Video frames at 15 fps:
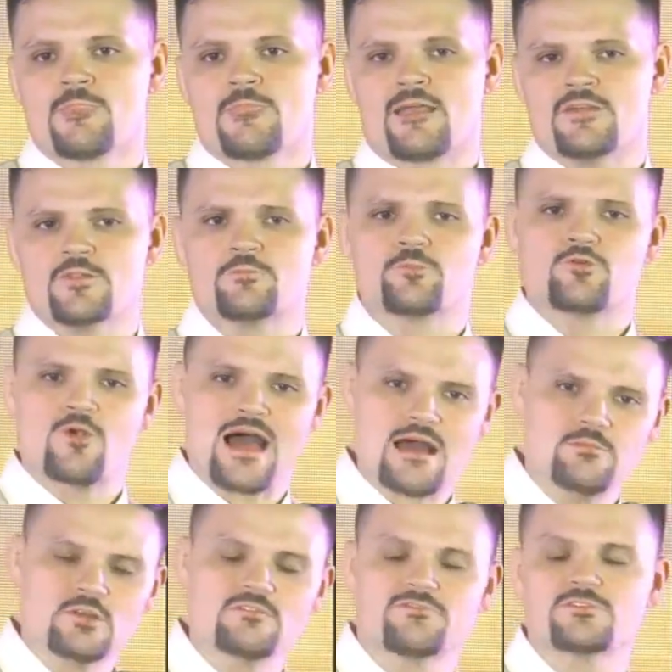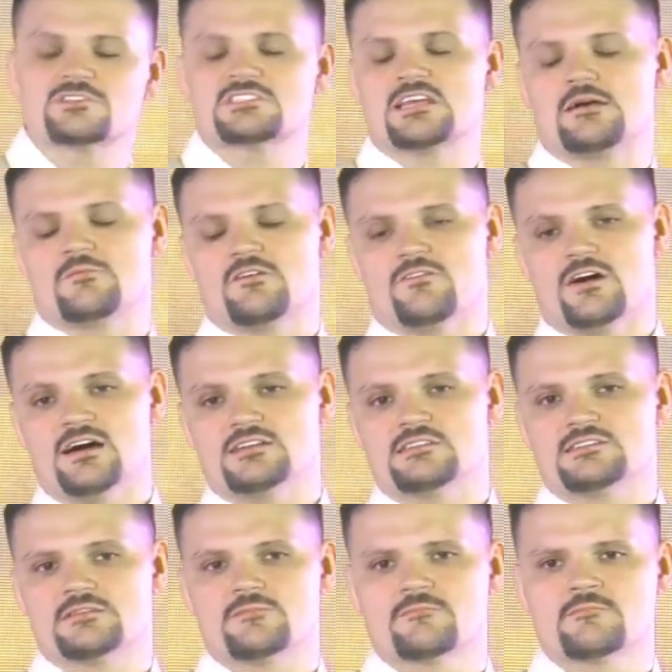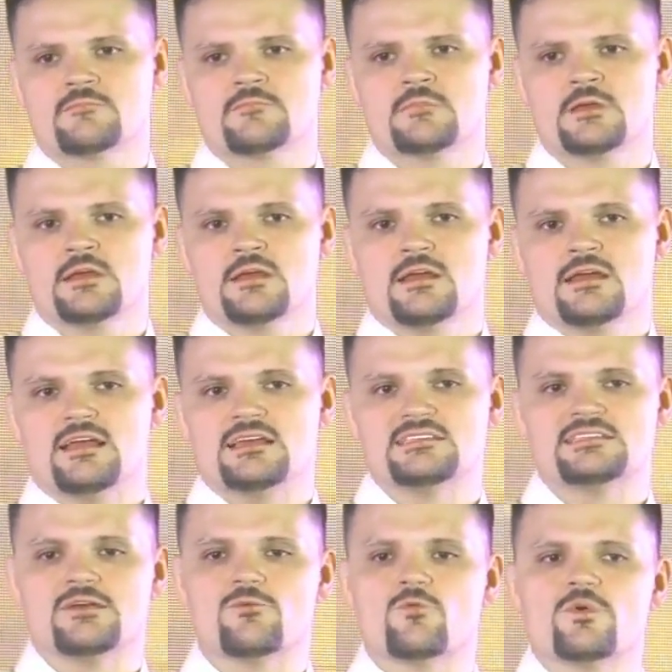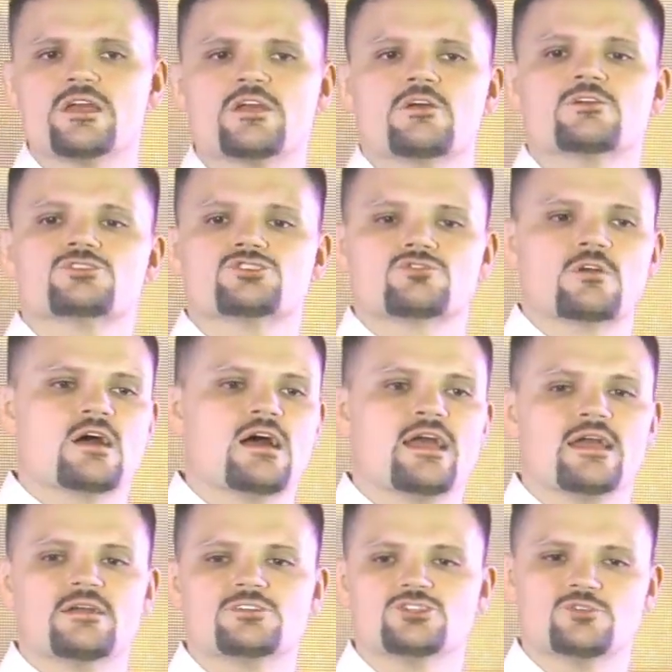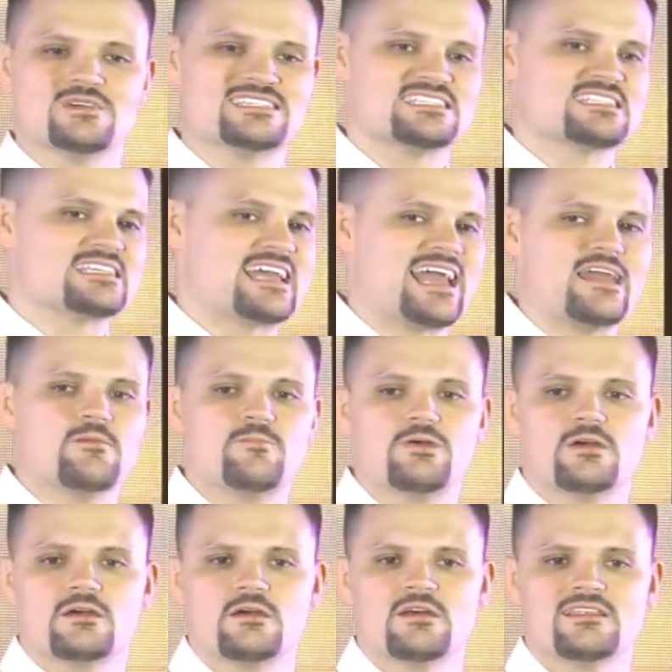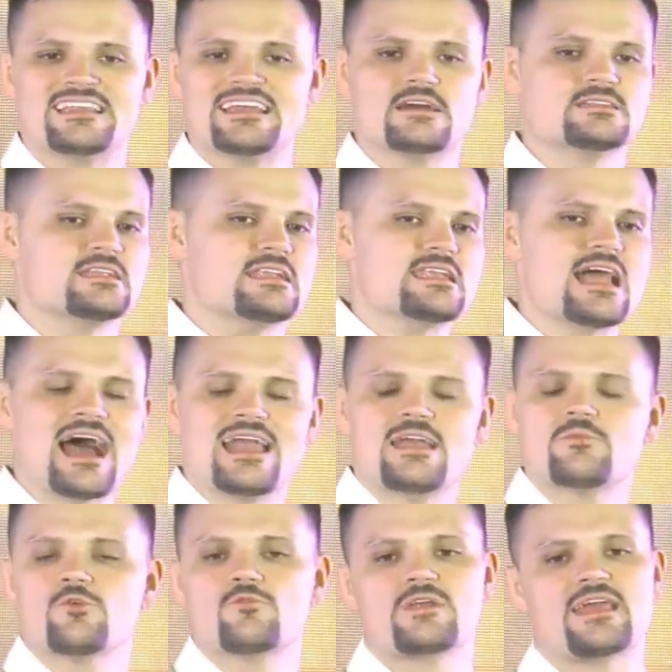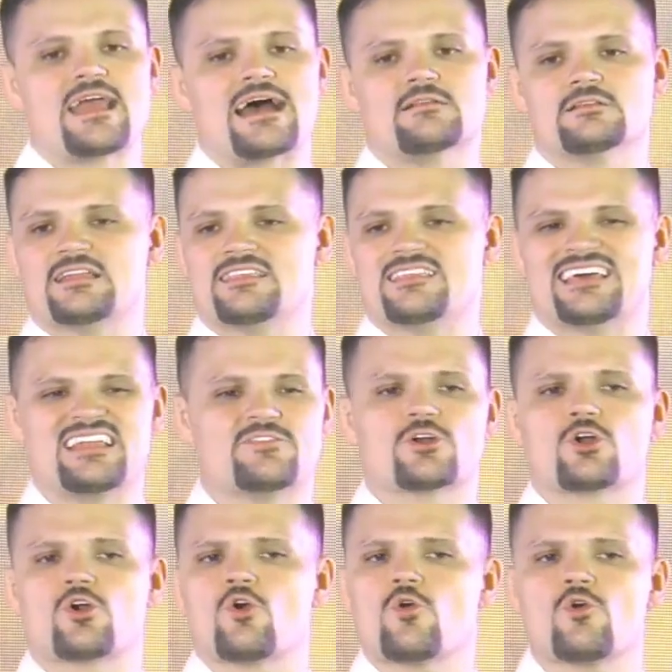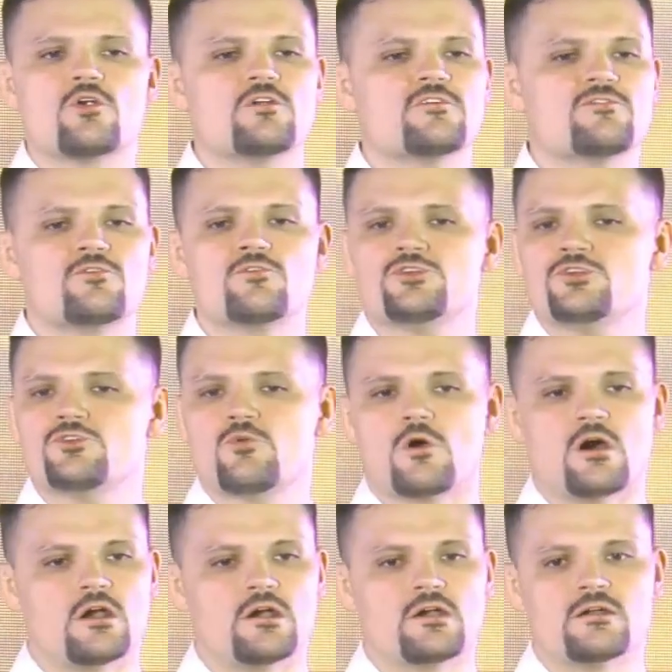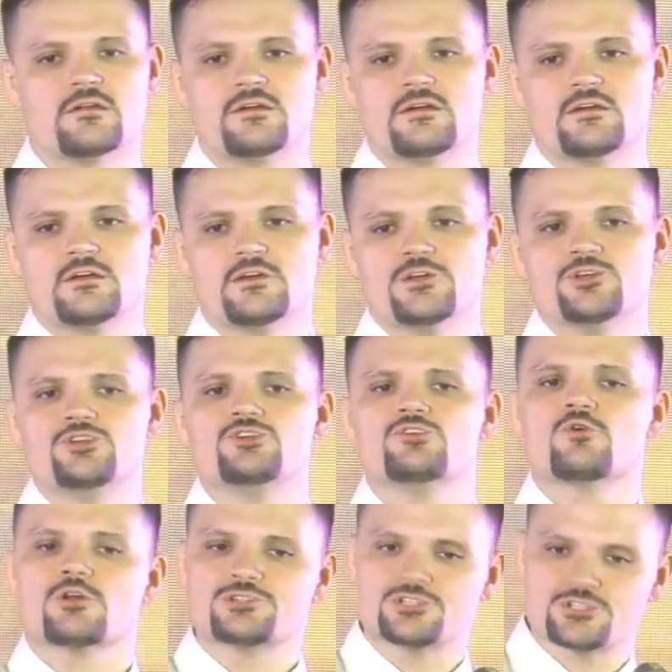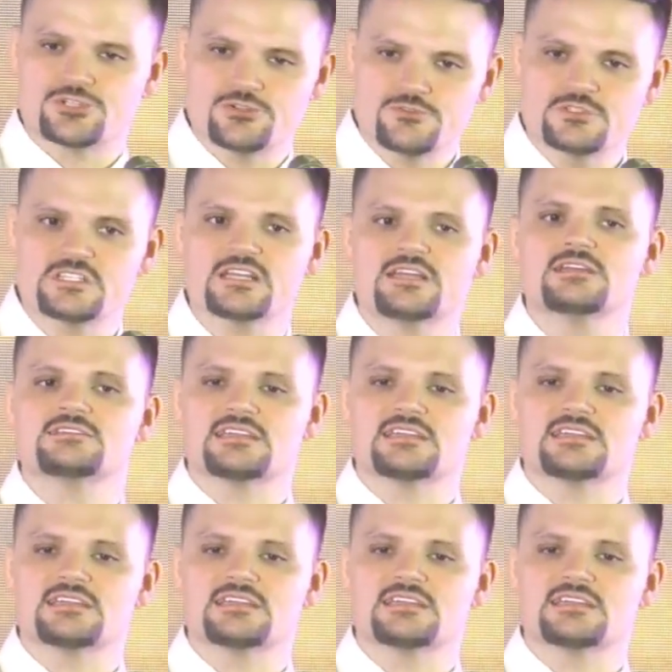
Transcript: The problem for some of us is that we are trying to escape the undeniable reality that at the core of the you are choosing